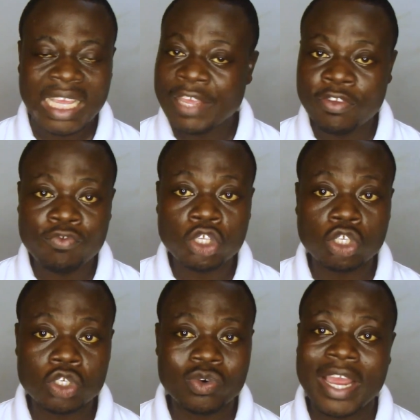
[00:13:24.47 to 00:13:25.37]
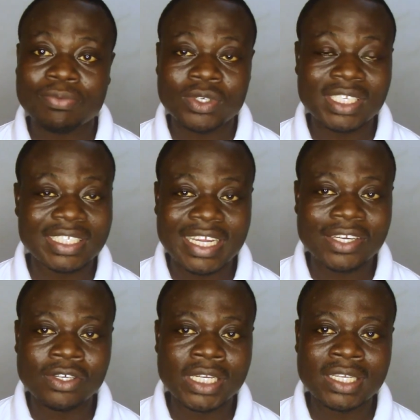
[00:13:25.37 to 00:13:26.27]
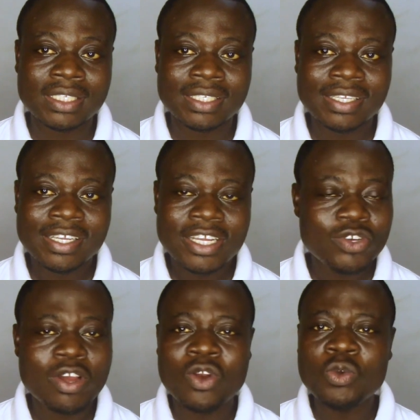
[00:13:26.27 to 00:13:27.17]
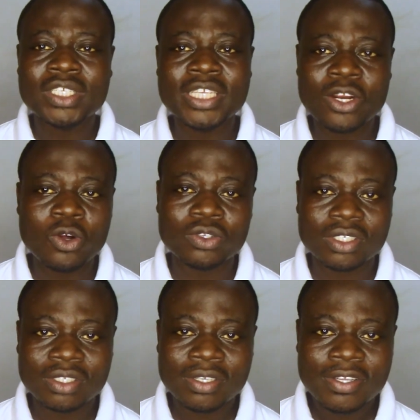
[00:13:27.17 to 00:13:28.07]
If you've not subscribed to this channel yet, you are losing a lot,